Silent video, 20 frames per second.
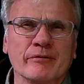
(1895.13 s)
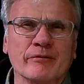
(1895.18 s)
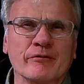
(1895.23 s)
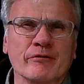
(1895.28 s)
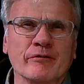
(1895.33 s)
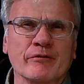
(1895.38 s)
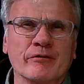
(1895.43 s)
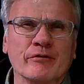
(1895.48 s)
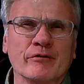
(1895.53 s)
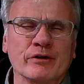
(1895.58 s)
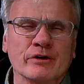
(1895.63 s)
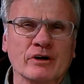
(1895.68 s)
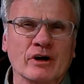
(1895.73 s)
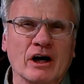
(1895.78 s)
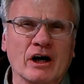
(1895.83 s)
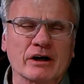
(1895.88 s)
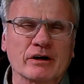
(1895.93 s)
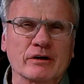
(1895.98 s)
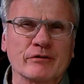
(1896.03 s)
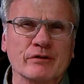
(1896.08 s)

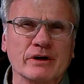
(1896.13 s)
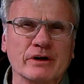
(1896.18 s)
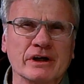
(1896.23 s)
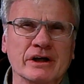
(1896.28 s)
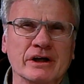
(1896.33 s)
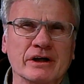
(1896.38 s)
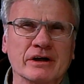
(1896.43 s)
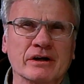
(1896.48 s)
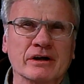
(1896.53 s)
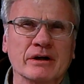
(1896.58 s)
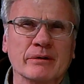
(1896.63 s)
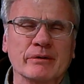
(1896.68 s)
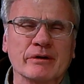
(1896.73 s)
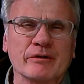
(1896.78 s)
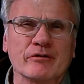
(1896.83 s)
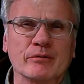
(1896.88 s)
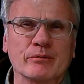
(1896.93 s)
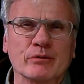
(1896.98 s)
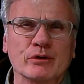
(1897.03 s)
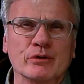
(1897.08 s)
photography here coming
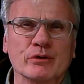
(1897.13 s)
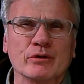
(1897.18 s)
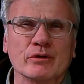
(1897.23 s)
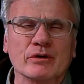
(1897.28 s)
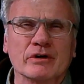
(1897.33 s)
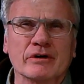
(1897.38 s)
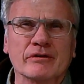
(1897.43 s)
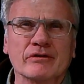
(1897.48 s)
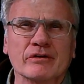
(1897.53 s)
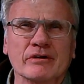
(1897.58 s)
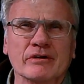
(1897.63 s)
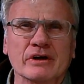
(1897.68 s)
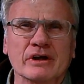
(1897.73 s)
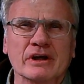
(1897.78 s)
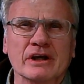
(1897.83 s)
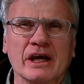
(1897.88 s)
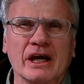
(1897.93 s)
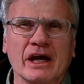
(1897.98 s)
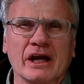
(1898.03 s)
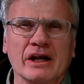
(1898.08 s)
from Google Earth of the
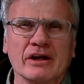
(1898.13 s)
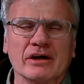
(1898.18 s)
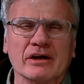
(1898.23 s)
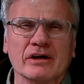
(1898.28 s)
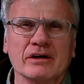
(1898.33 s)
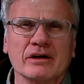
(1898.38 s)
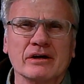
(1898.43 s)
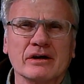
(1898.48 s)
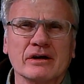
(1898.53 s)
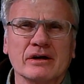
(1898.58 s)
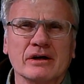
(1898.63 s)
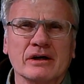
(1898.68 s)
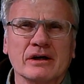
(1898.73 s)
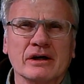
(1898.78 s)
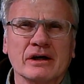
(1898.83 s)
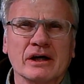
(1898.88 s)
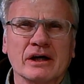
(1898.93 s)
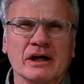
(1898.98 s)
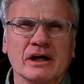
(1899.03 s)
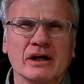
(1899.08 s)
canyon,
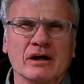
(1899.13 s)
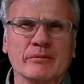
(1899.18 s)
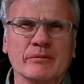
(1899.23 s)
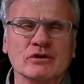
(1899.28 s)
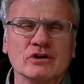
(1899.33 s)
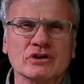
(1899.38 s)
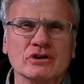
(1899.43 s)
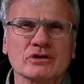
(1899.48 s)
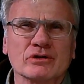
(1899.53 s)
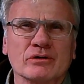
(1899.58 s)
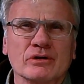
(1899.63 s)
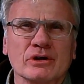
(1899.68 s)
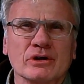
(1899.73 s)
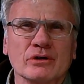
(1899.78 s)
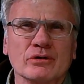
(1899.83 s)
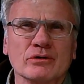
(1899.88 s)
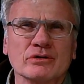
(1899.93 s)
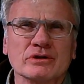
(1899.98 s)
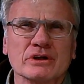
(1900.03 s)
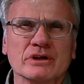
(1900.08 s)
and I'm just going to
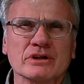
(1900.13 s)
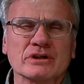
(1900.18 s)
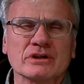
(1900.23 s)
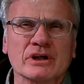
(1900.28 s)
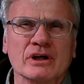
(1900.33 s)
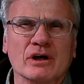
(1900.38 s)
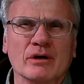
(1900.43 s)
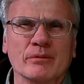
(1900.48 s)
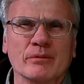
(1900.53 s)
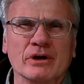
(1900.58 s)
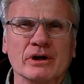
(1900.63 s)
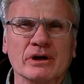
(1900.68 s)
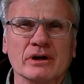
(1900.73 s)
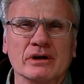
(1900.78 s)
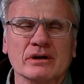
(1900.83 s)
use this to help me